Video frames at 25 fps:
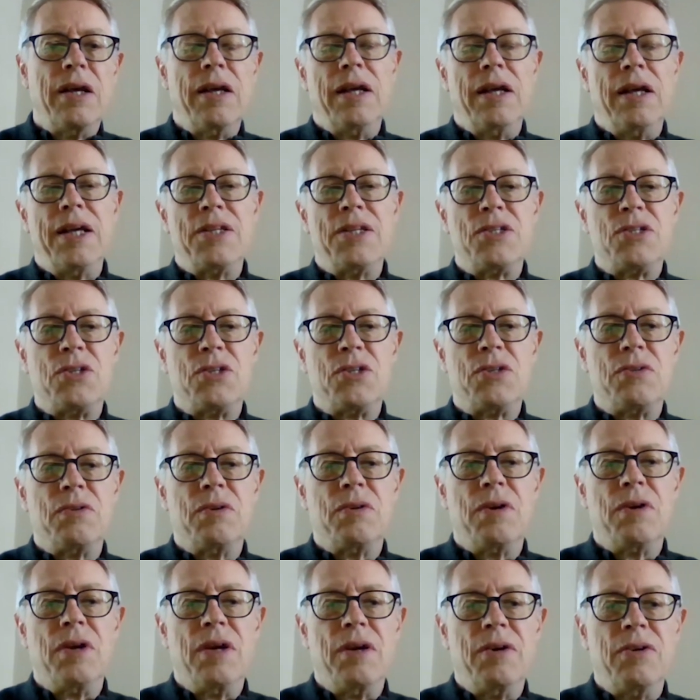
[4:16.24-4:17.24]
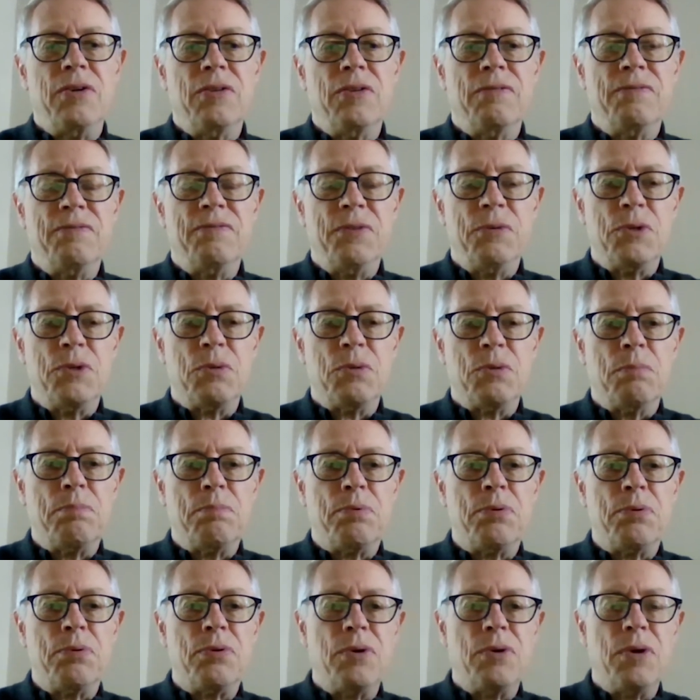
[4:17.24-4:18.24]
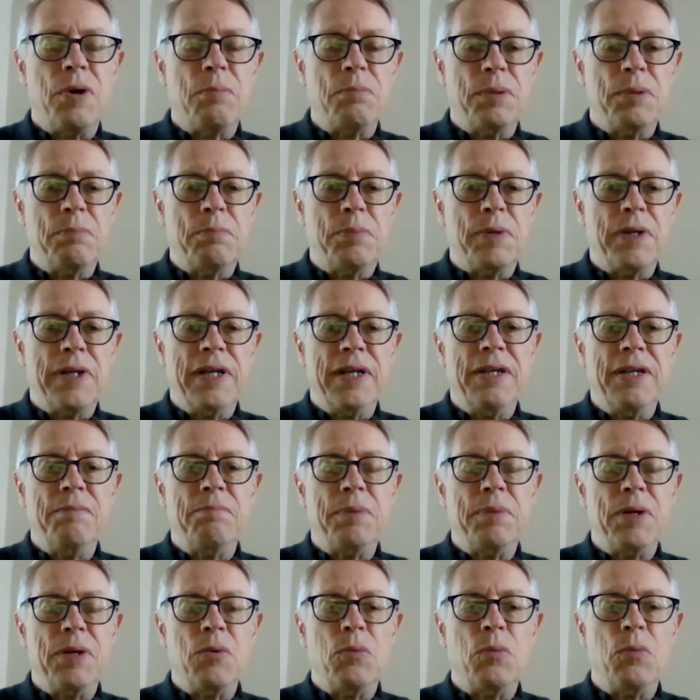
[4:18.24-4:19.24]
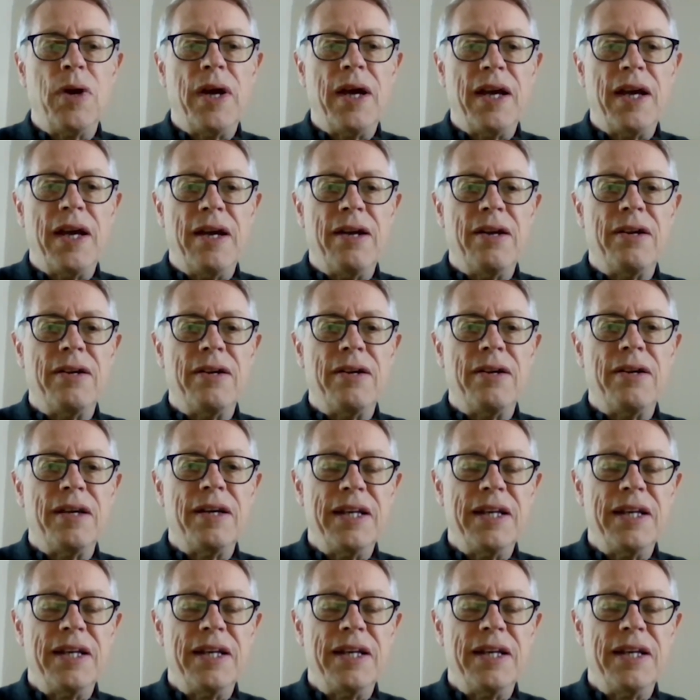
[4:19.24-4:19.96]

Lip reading: As your viewers will probably be aware,